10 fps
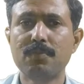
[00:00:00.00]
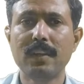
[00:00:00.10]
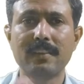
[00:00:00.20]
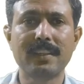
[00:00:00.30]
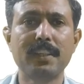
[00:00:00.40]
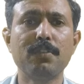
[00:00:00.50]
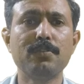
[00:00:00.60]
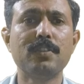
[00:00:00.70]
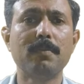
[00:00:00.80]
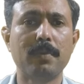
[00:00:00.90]
will
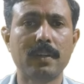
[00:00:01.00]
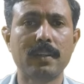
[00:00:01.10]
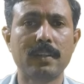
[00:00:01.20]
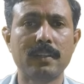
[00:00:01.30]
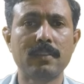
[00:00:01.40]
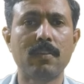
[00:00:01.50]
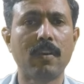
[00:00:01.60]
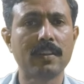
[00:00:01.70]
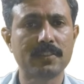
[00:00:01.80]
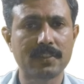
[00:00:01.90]
reduce the burden
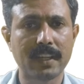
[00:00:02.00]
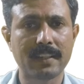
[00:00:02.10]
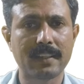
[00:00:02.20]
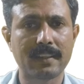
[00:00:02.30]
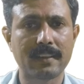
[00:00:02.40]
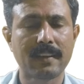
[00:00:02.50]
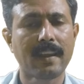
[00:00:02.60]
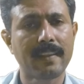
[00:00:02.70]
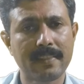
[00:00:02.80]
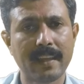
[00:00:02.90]
on stator,
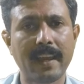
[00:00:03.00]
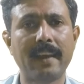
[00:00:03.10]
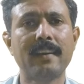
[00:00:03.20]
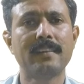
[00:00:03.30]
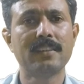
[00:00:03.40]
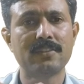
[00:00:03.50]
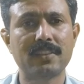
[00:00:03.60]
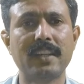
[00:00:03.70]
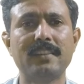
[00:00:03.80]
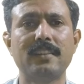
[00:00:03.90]
and then the
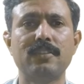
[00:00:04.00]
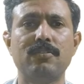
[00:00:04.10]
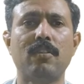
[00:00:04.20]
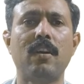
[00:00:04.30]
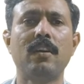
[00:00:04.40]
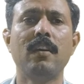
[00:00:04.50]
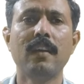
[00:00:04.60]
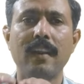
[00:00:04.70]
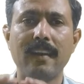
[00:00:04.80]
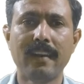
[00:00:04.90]
stator draw
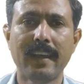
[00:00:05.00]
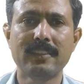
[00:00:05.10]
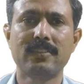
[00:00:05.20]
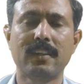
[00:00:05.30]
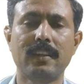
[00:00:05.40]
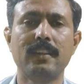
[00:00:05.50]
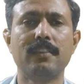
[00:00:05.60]
less current